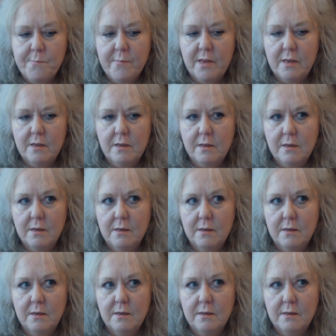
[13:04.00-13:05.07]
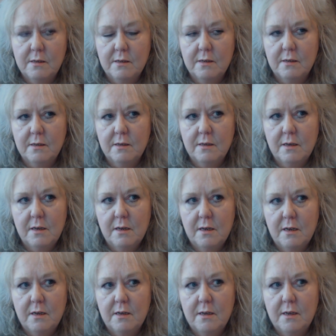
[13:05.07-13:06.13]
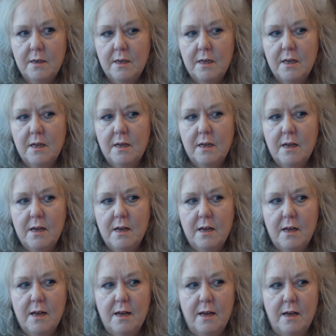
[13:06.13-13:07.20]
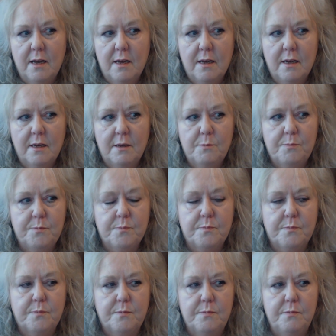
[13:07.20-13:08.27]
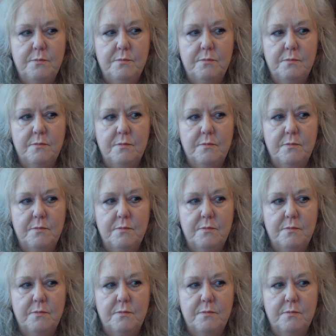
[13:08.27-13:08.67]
No one is speaking in this clip.